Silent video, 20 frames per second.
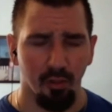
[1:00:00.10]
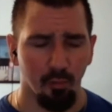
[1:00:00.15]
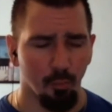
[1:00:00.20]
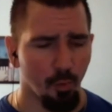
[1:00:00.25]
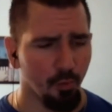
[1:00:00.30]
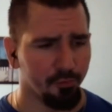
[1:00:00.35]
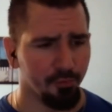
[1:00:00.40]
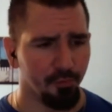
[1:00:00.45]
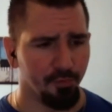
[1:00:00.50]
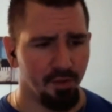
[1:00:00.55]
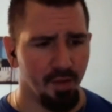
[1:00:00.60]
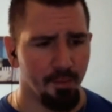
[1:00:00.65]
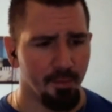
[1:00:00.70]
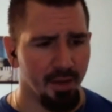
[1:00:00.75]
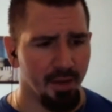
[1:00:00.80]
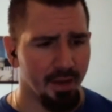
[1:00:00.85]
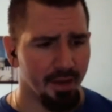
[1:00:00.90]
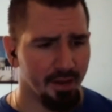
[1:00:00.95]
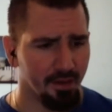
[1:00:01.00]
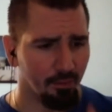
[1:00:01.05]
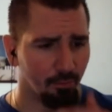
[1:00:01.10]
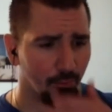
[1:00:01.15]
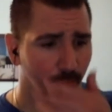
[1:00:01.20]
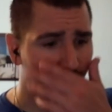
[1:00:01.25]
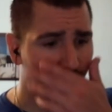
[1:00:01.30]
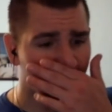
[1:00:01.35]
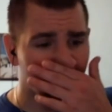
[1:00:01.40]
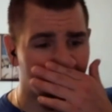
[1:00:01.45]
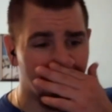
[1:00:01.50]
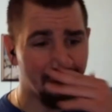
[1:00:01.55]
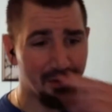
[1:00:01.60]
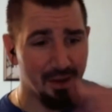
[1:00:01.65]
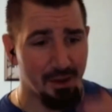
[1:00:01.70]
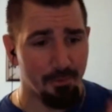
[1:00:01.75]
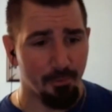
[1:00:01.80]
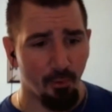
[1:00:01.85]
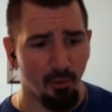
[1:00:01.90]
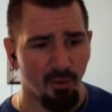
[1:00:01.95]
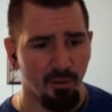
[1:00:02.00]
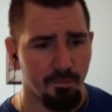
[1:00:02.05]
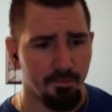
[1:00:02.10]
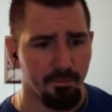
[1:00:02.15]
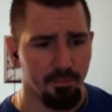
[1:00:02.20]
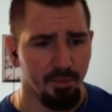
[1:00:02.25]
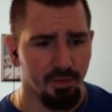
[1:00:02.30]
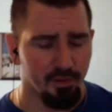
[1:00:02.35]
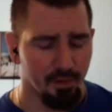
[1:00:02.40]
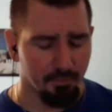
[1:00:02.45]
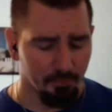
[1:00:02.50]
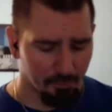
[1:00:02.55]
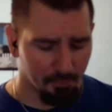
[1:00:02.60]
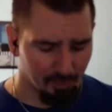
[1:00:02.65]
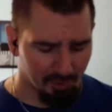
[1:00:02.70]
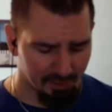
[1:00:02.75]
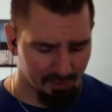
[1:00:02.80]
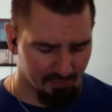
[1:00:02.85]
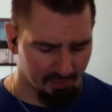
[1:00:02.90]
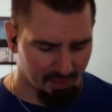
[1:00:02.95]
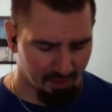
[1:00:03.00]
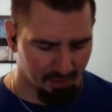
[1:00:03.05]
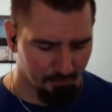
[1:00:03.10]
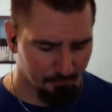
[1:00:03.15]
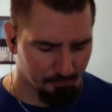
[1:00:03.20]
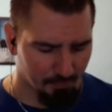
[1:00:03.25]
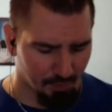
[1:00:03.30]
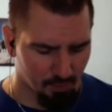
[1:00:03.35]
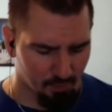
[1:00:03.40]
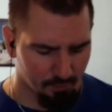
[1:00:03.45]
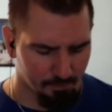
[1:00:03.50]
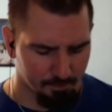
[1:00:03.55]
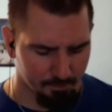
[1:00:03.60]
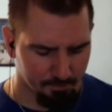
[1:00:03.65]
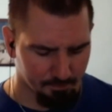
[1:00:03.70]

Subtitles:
of the most intimidating looking people that's ever played in the NFL.